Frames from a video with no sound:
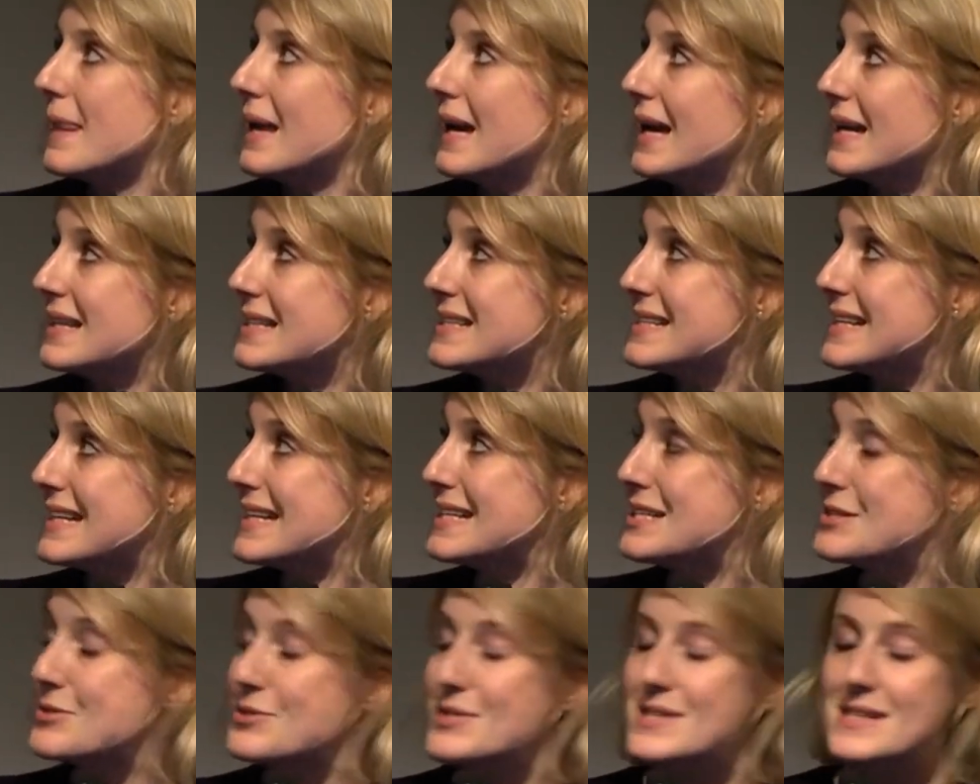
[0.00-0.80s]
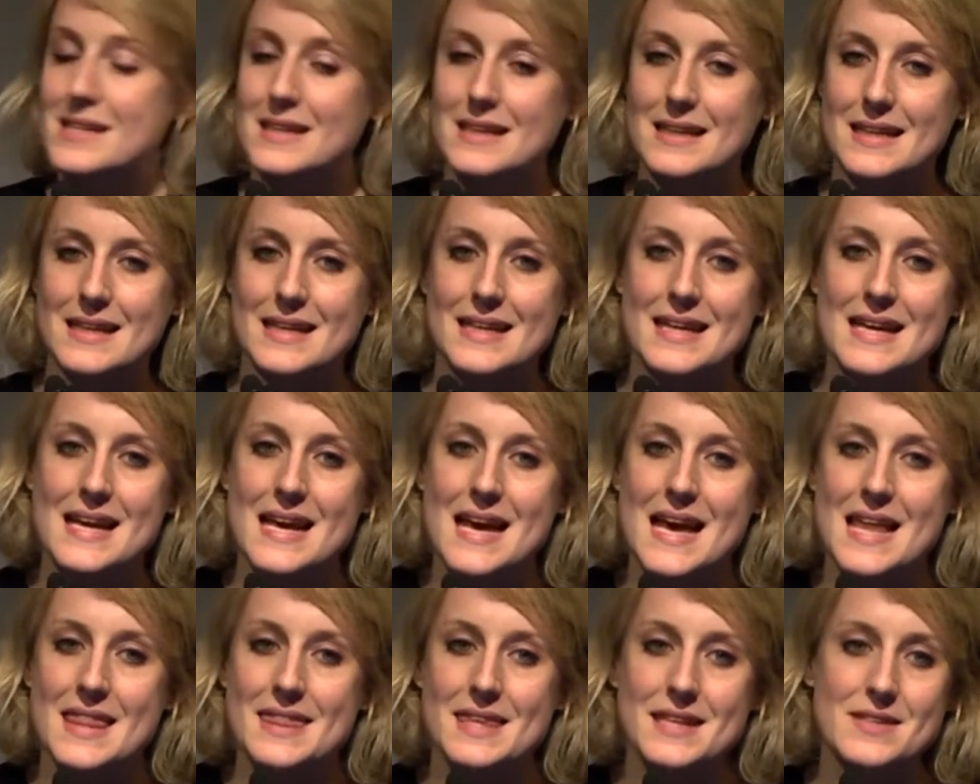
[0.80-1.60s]
Actually, interestingly,
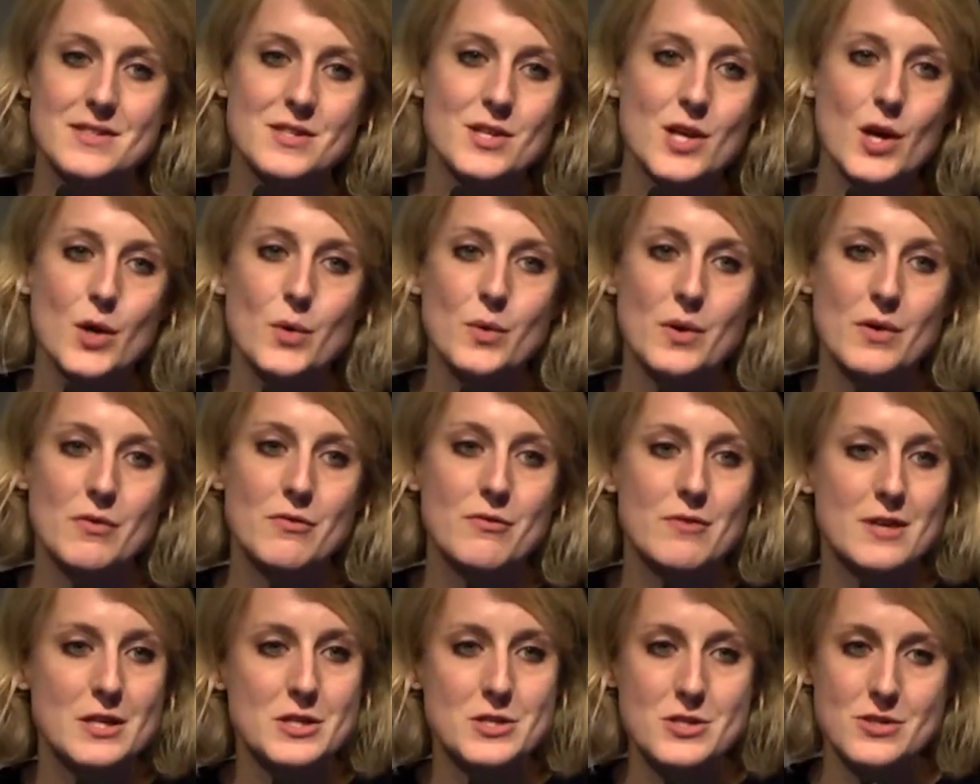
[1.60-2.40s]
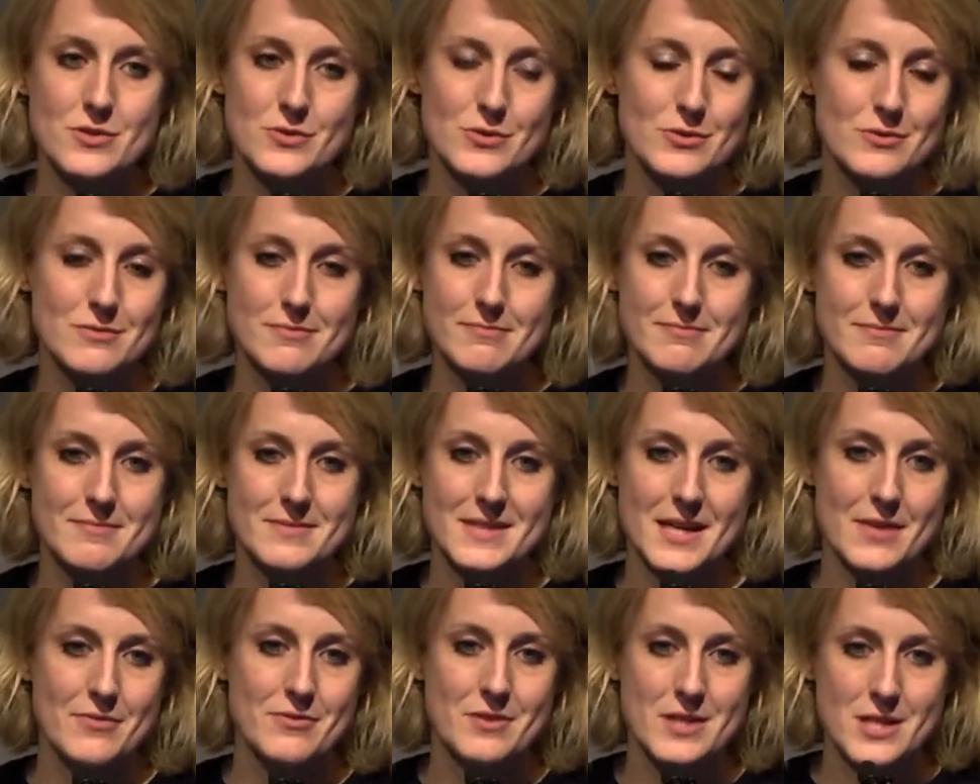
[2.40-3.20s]
there's no official
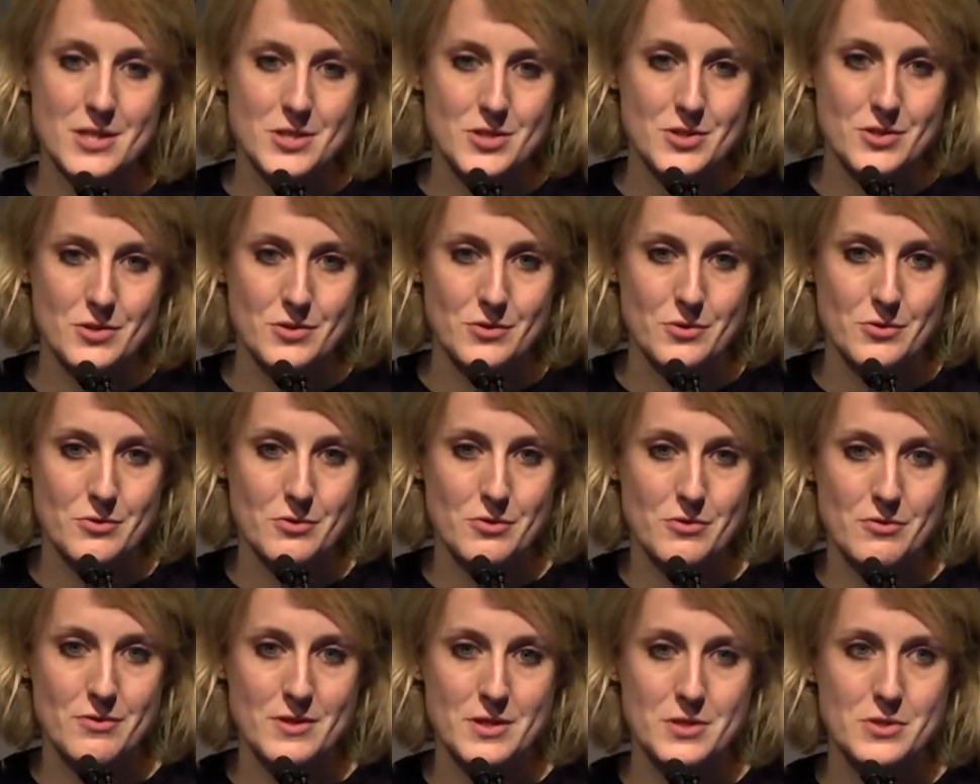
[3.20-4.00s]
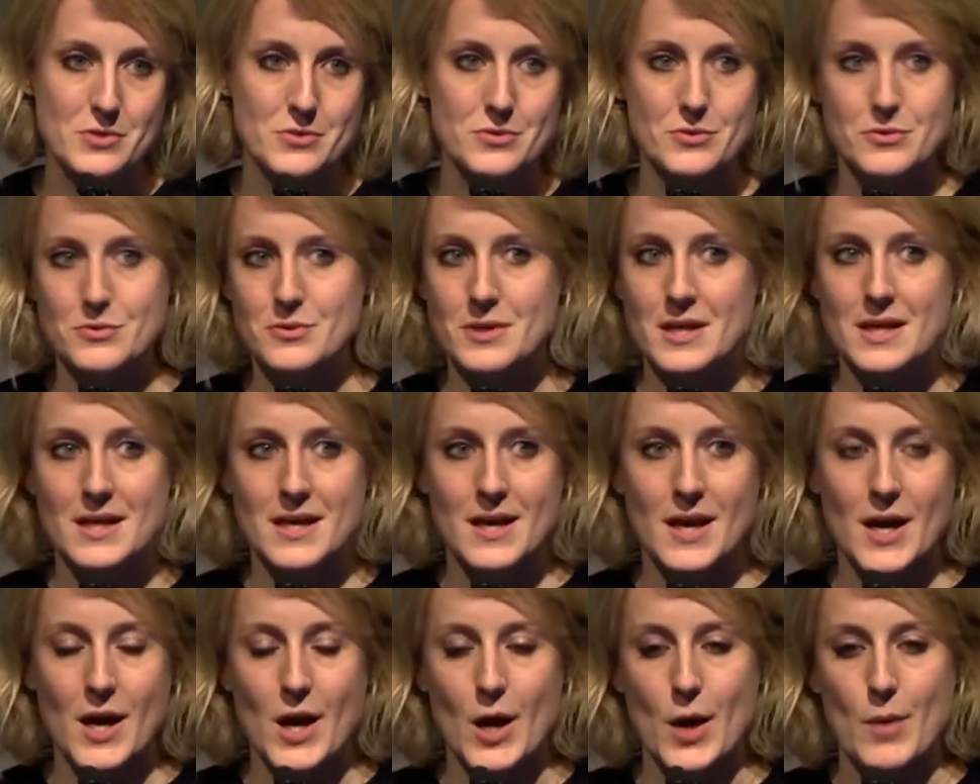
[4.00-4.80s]
definition or official
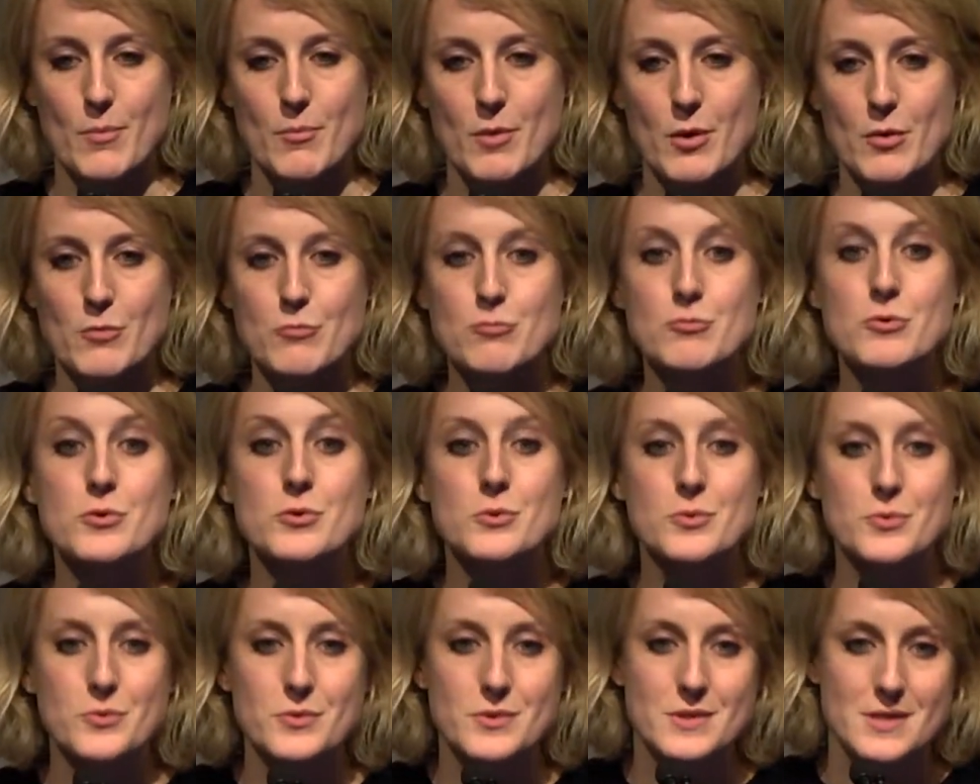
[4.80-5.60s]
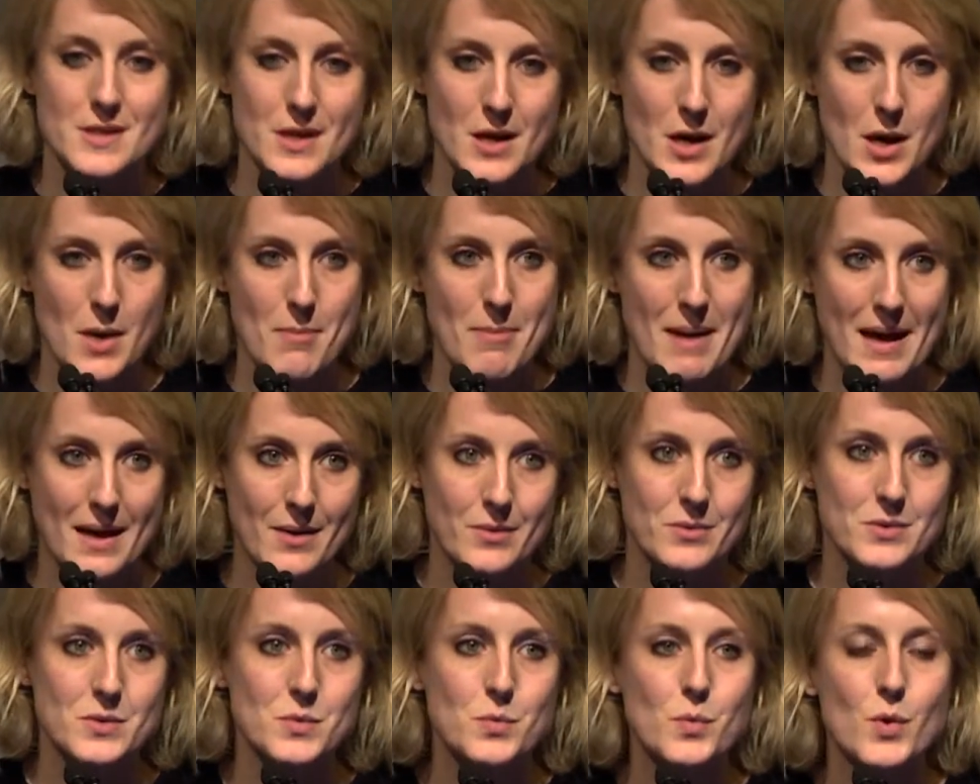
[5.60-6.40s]
rules
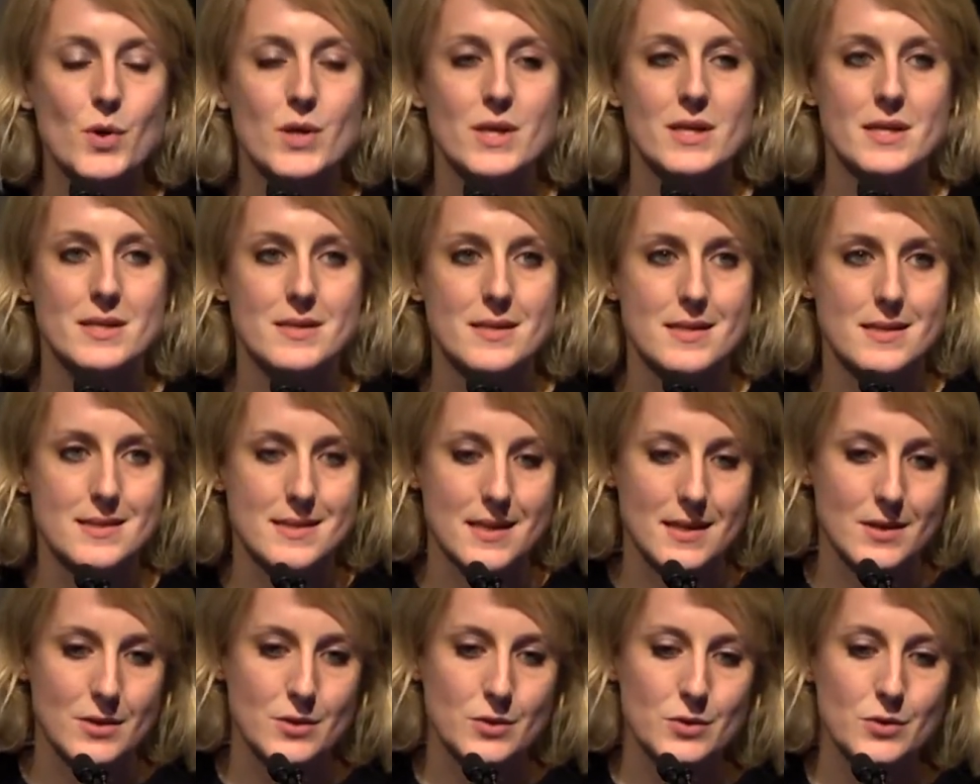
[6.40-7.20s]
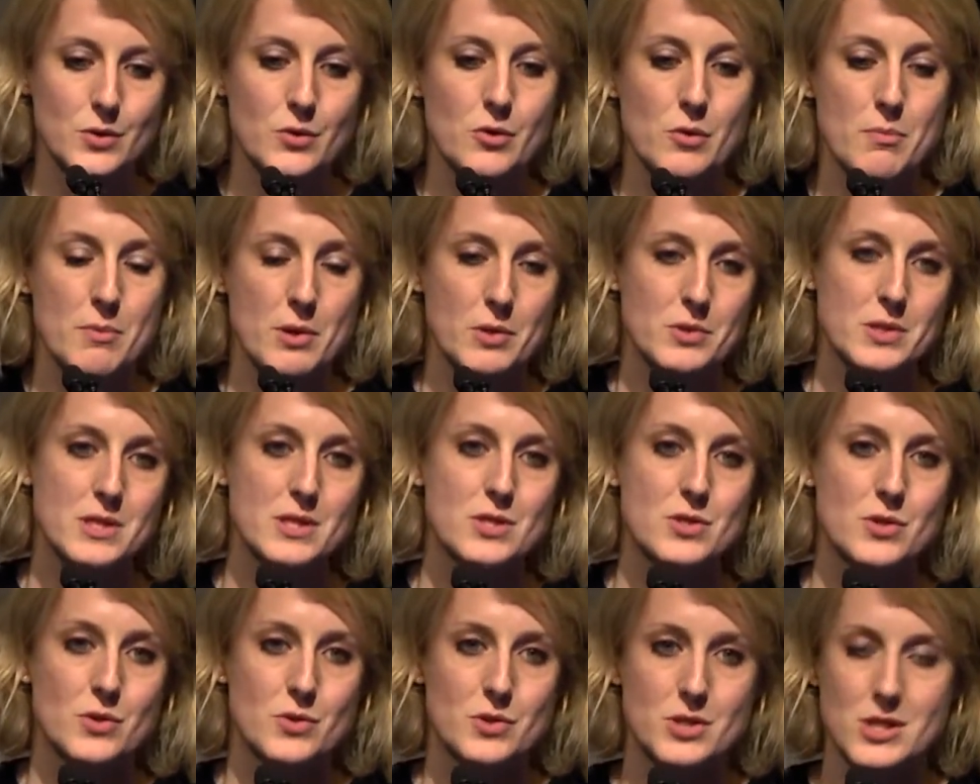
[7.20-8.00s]
about what is a single or a
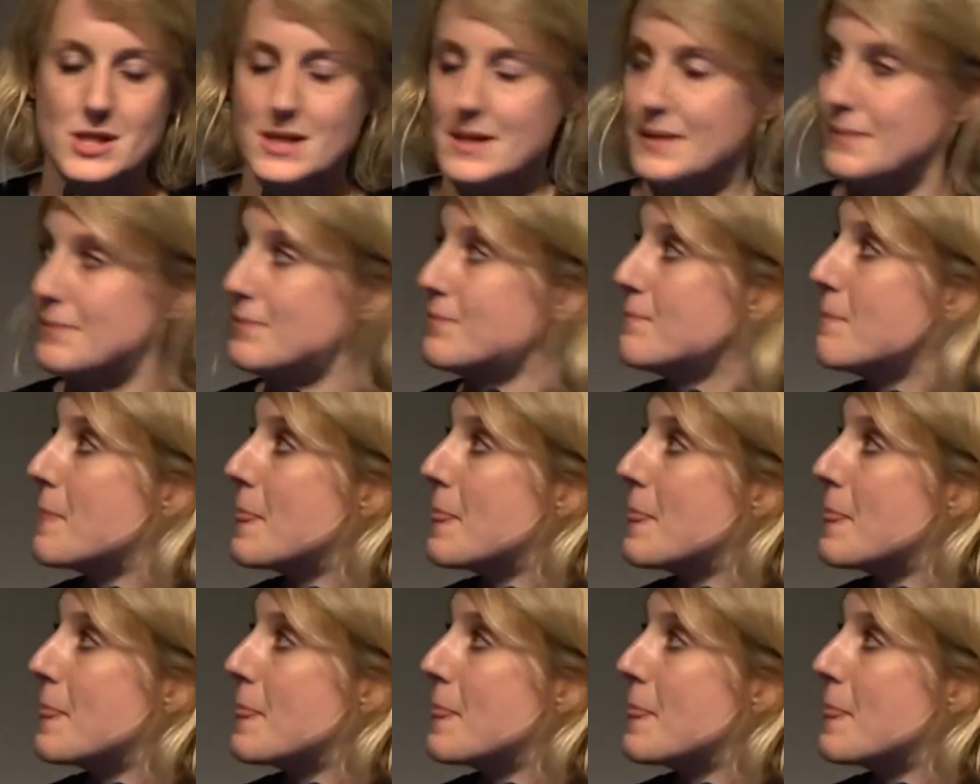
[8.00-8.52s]
multi-shot gin.